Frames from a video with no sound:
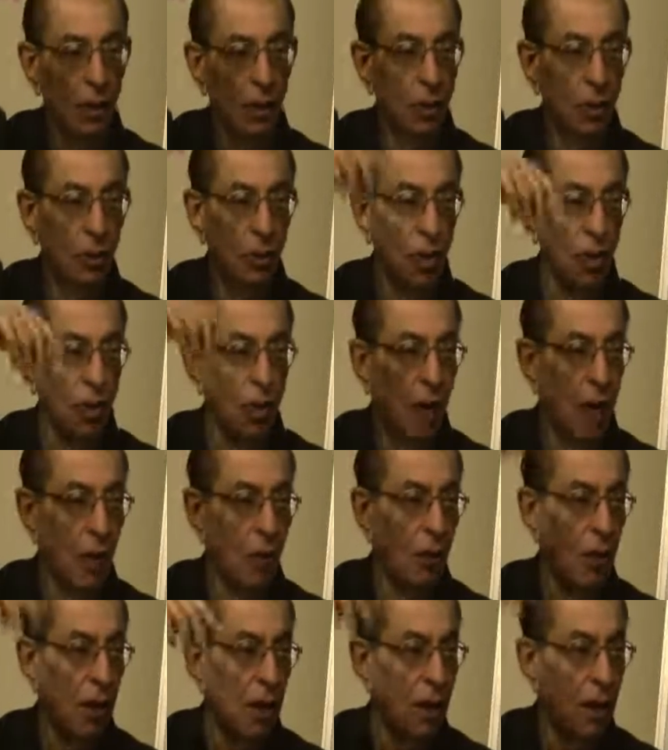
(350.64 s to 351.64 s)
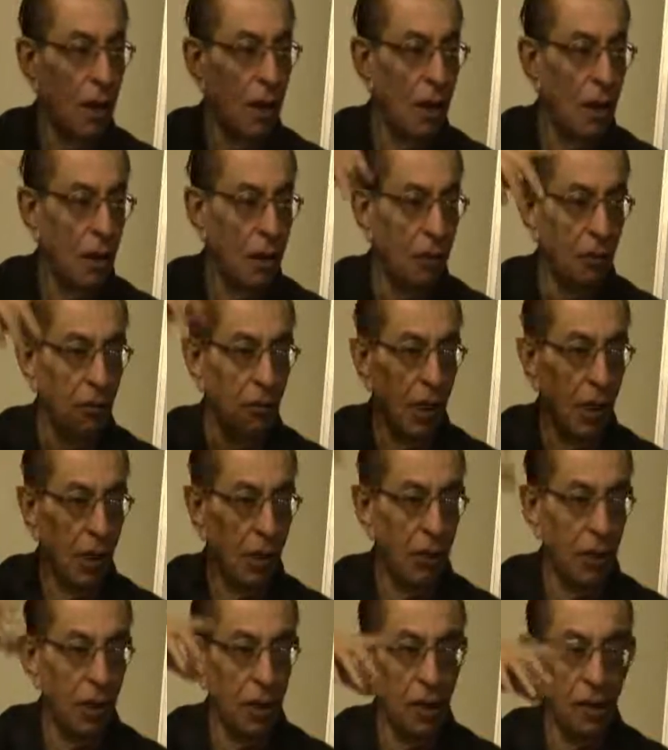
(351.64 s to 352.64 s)
your Aquaguard or
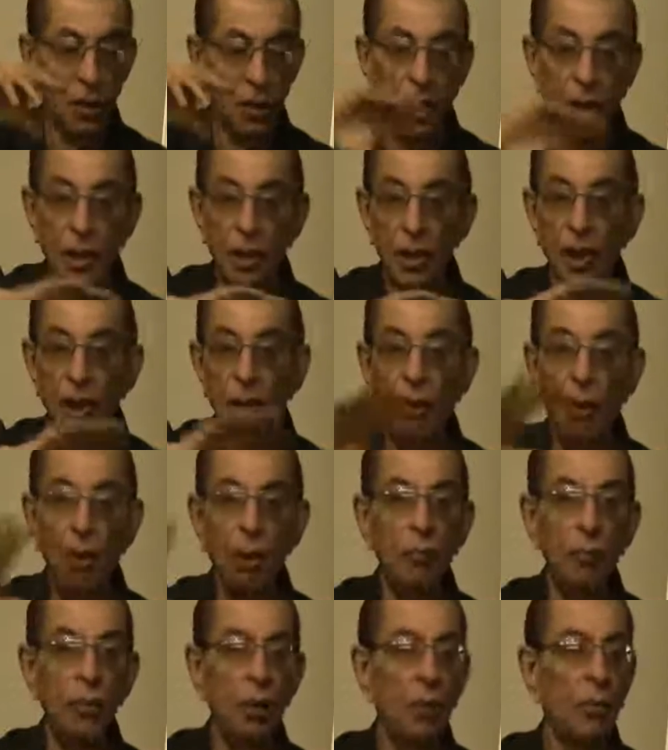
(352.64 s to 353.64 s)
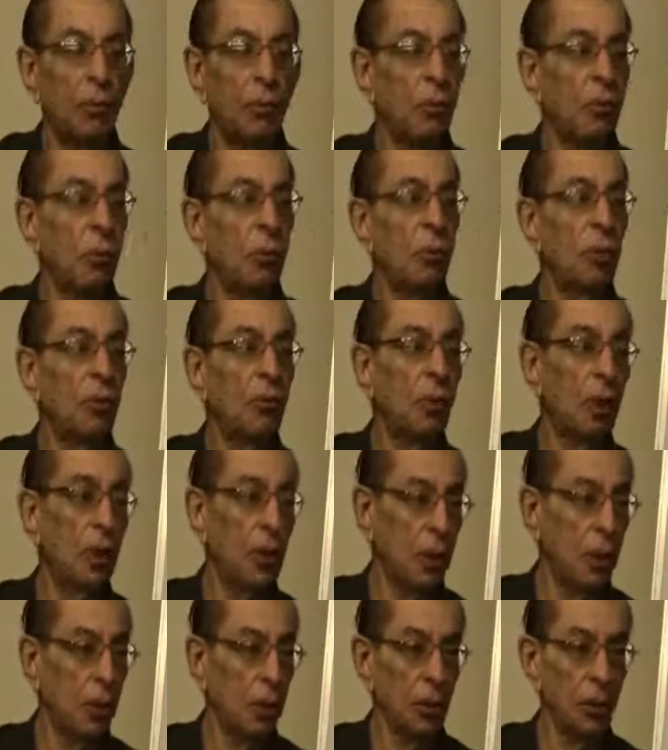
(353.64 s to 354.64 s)
whatever, it cannot be pure
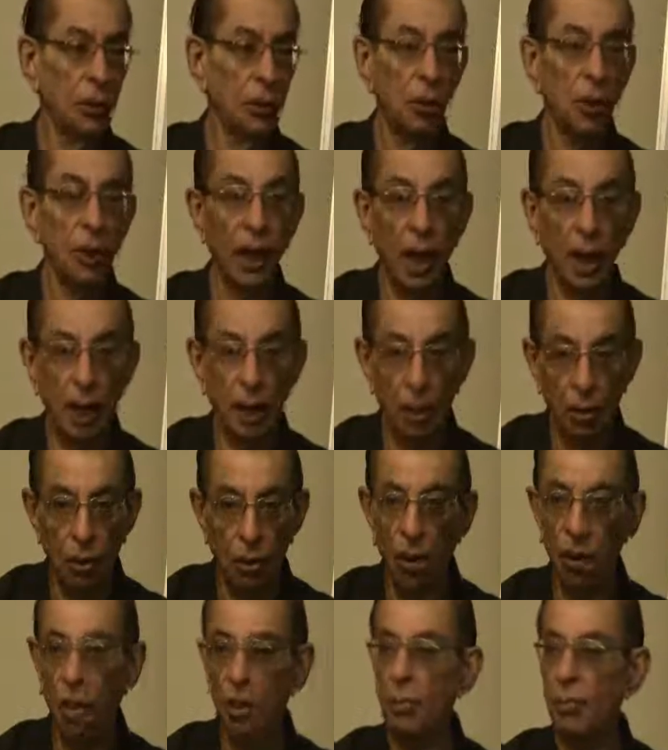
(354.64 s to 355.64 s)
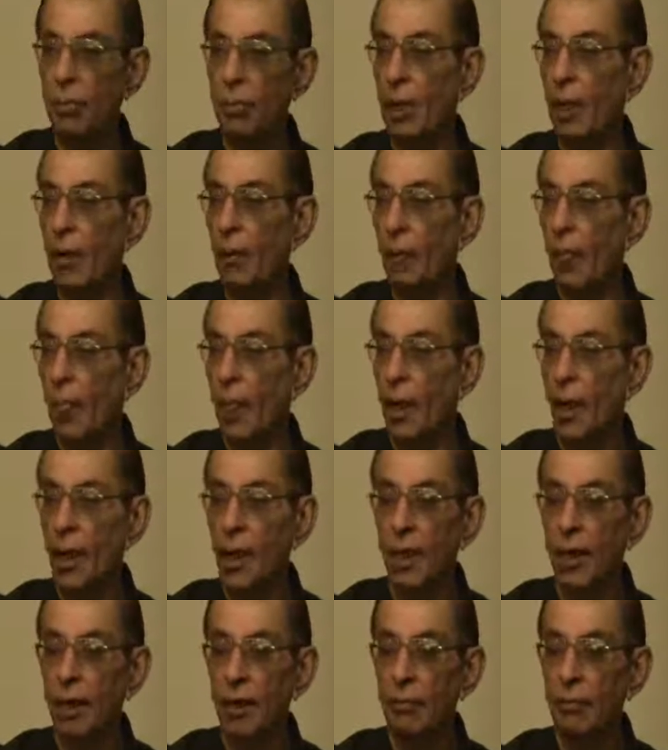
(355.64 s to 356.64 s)
water. Cannot.
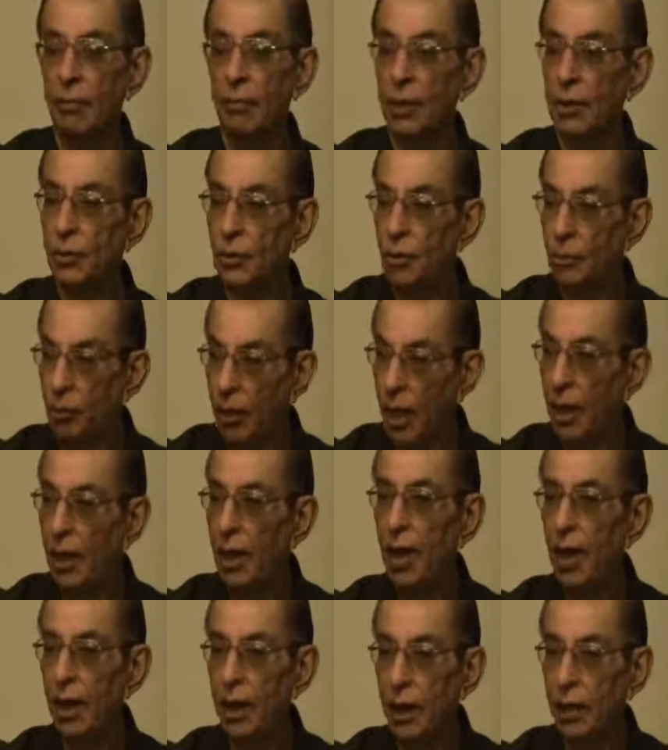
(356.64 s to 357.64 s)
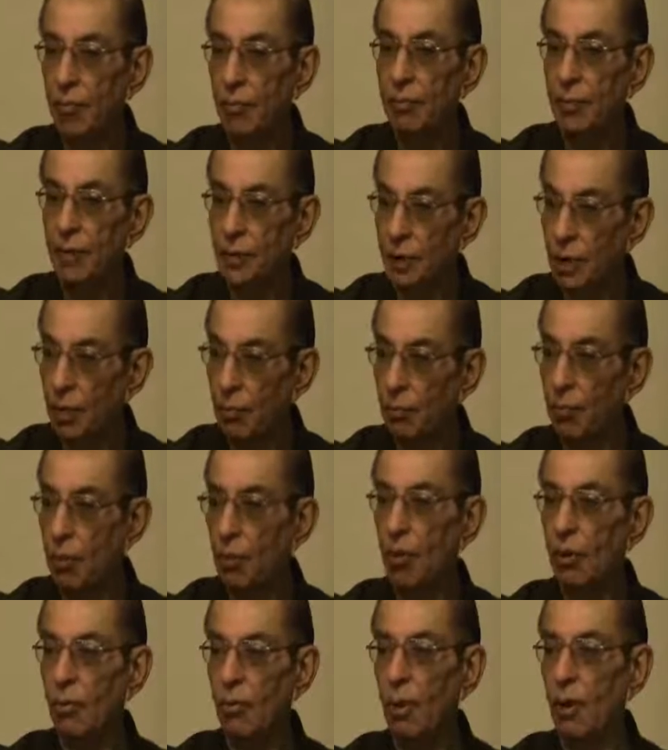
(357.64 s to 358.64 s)
Because to make 100%
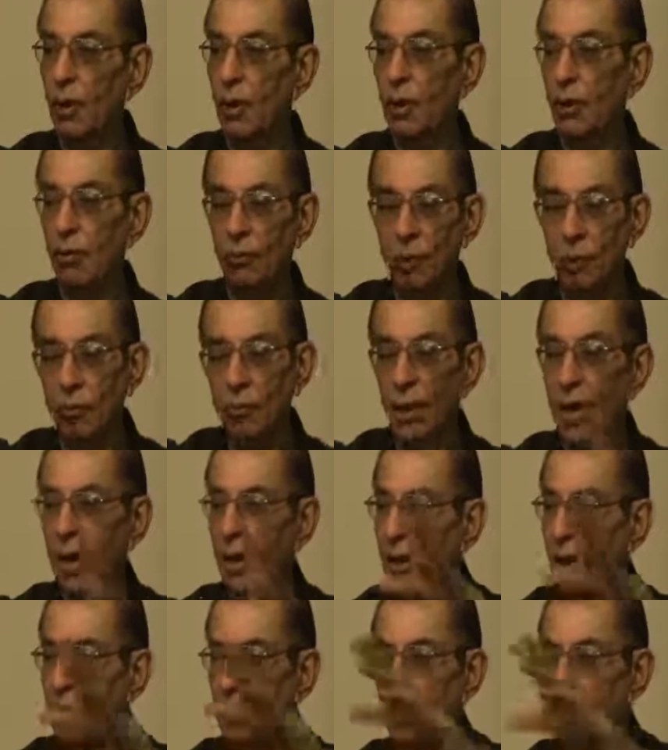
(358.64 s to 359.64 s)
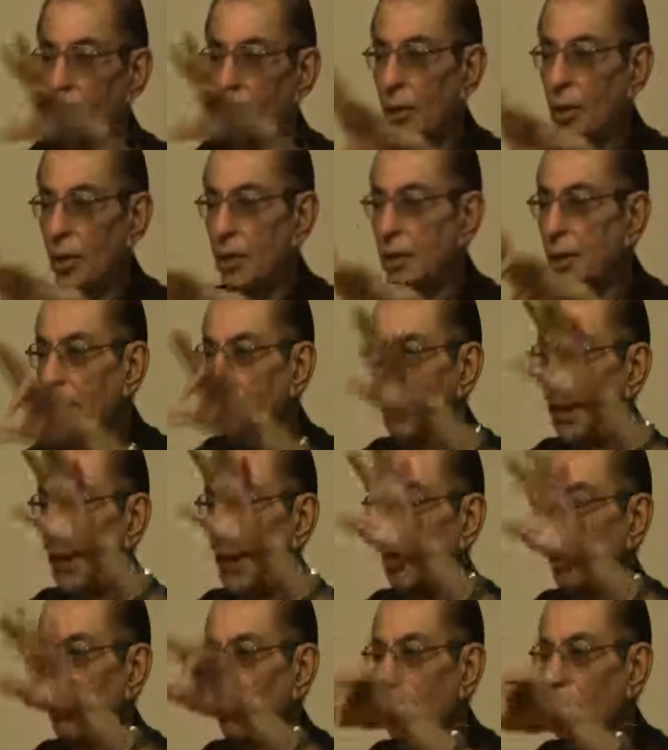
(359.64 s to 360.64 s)
pure water, we buy these bottles,
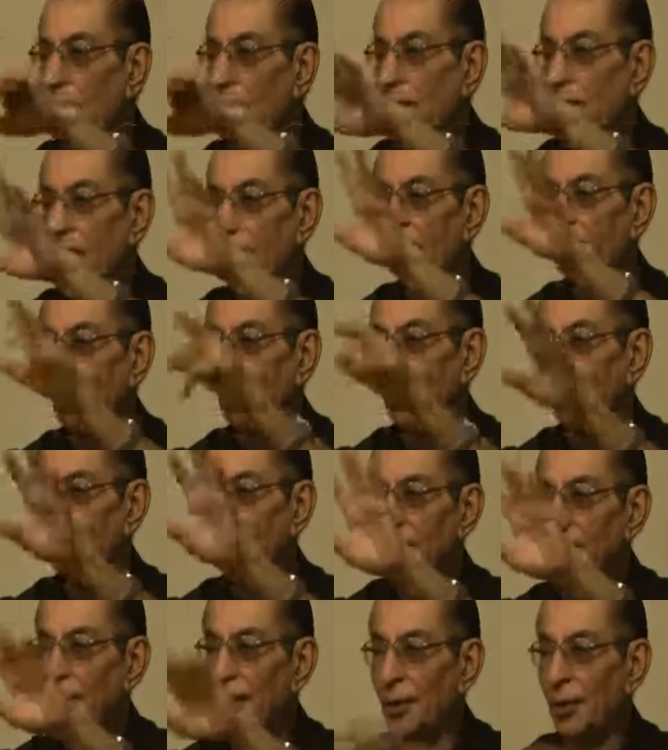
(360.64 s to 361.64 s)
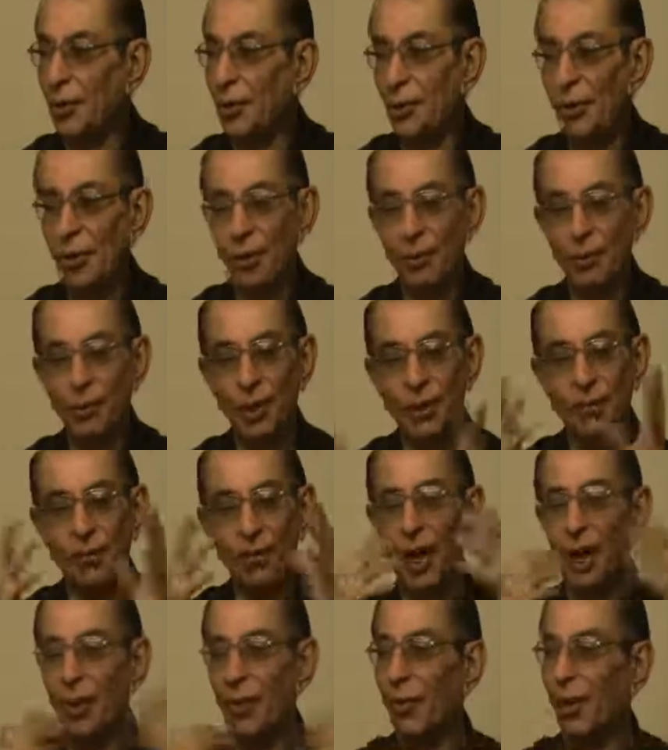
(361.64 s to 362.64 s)
11 and 12 rupees,
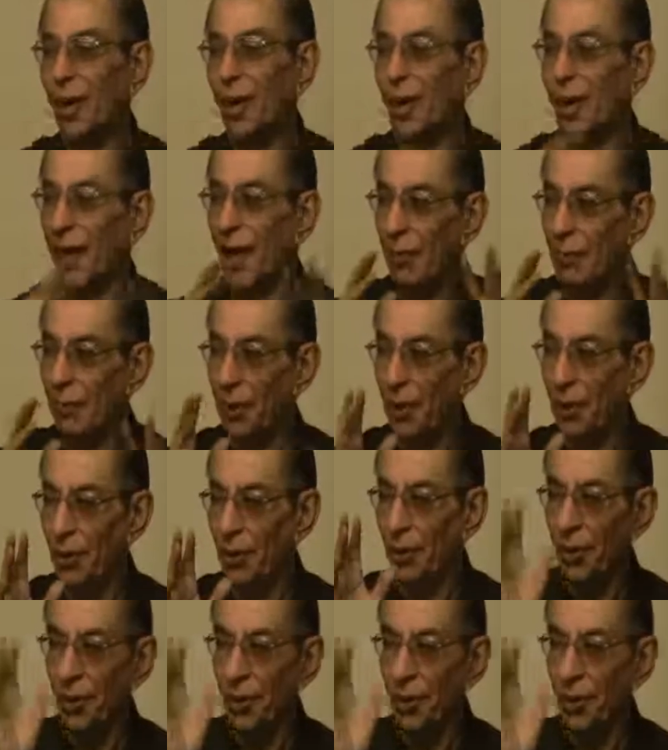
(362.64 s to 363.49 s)
are quite happy, you